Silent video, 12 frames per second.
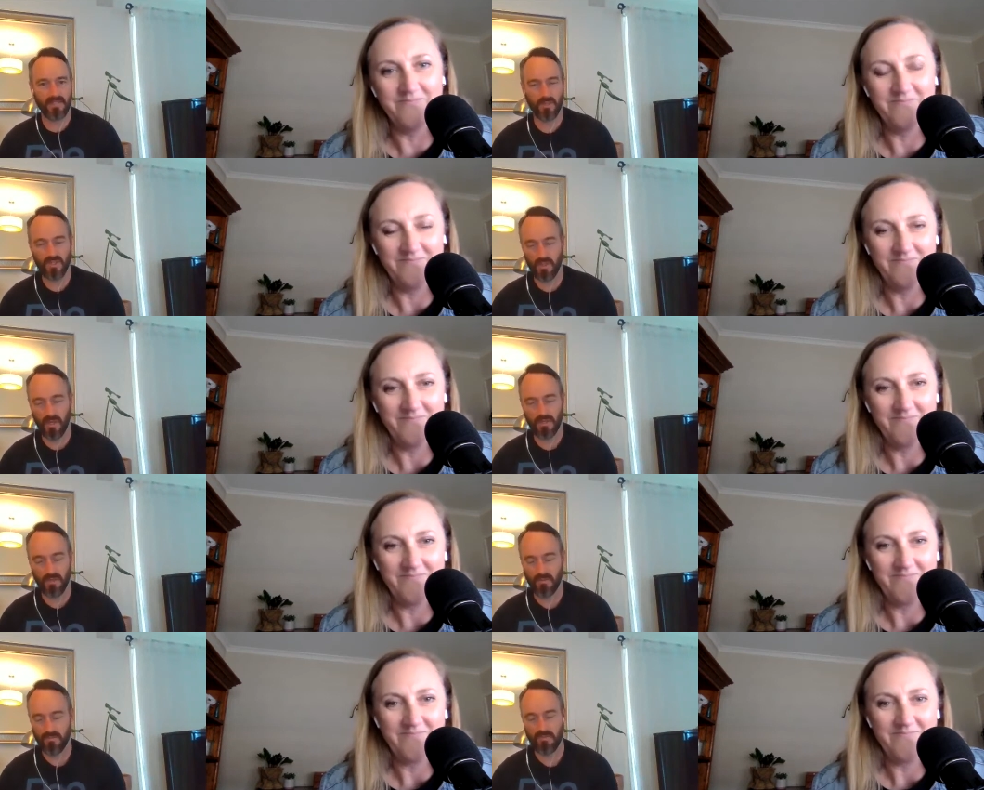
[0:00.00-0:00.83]
Speaker 1: dancing, which I
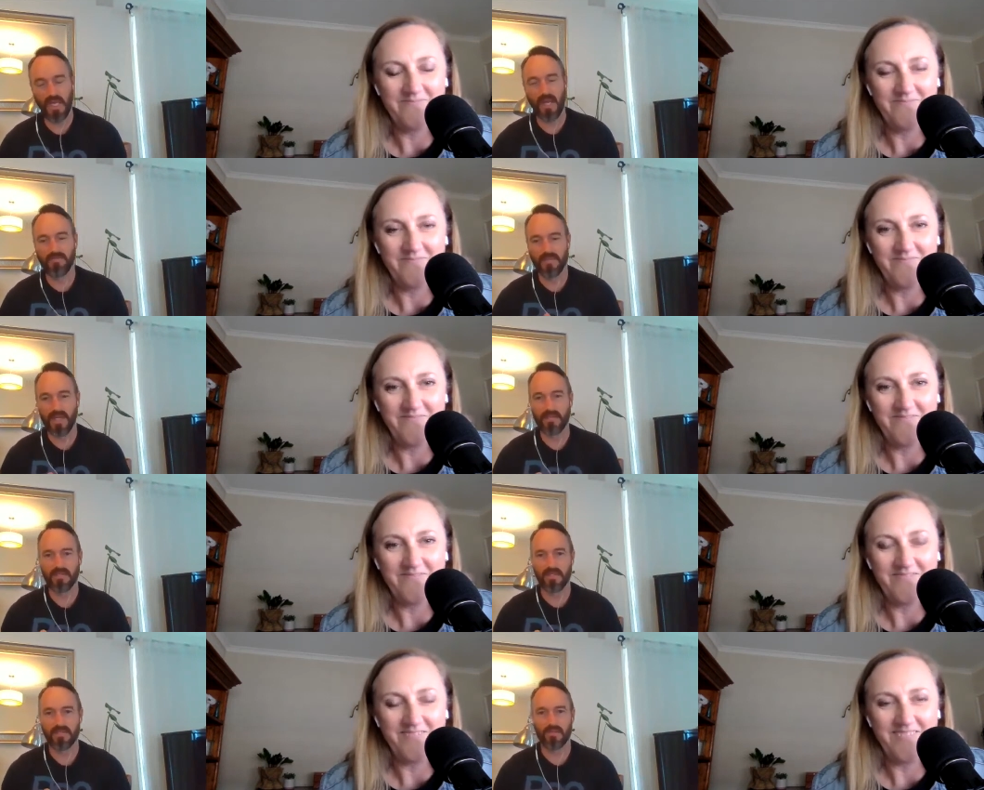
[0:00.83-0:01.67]
don't love
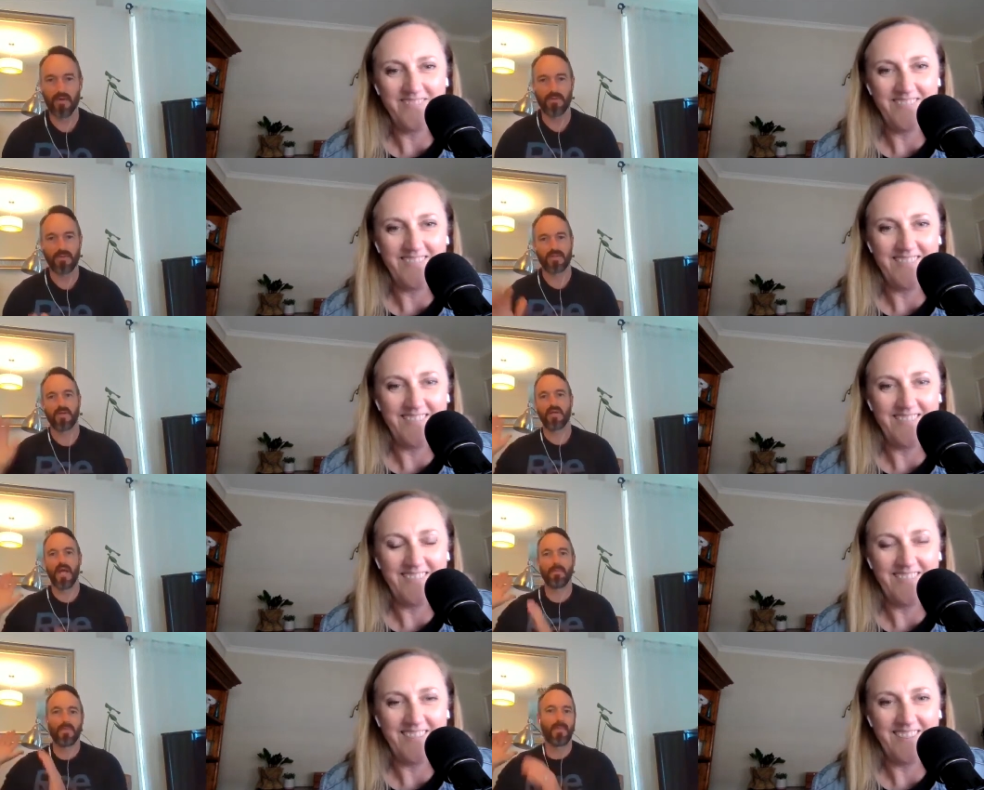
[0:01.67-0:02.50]
dancing, so I was
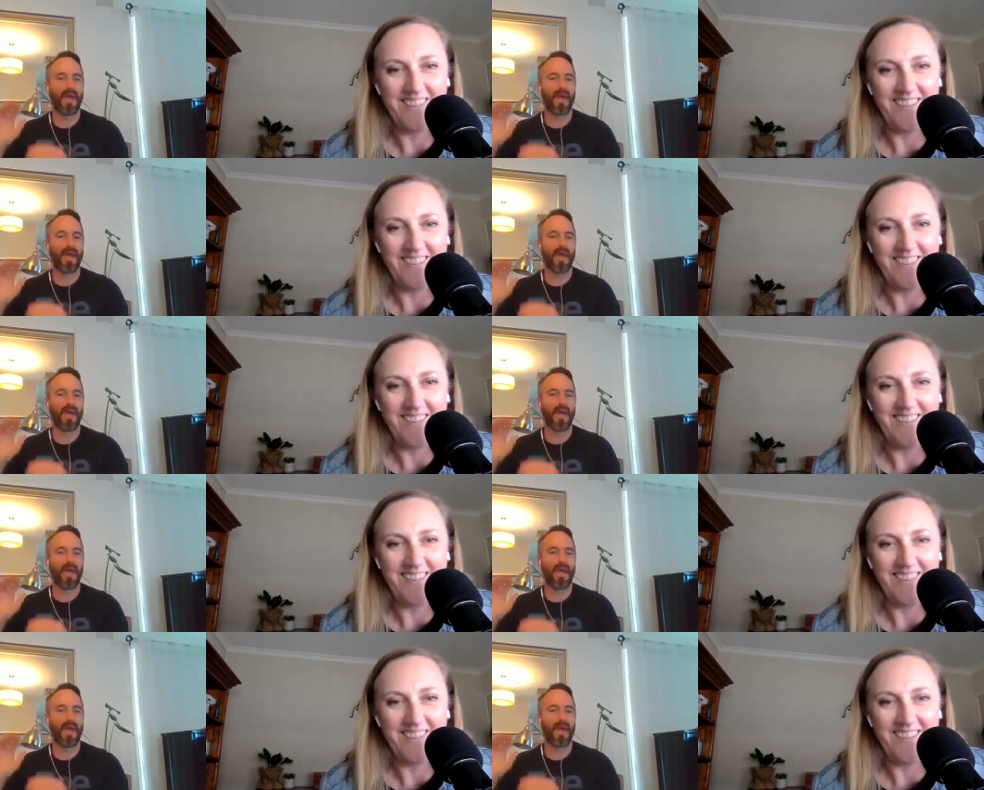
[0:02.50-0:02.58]
kind of up